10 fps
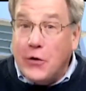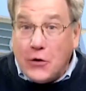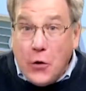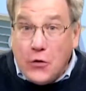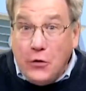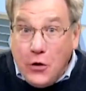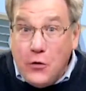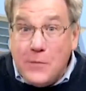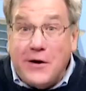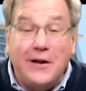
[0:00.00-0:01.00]
local Lower
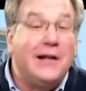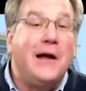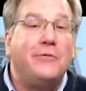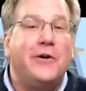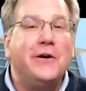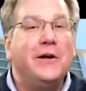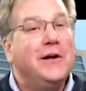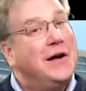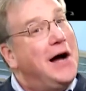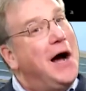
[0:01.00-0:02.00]
Merion Library.
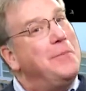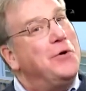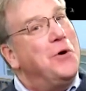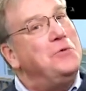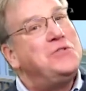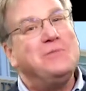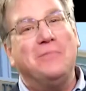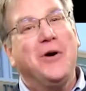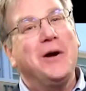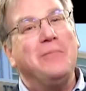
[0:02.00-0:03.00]
I'm your host,
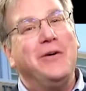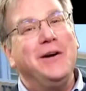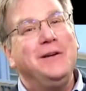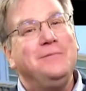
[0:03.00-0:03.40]
Mark Murray.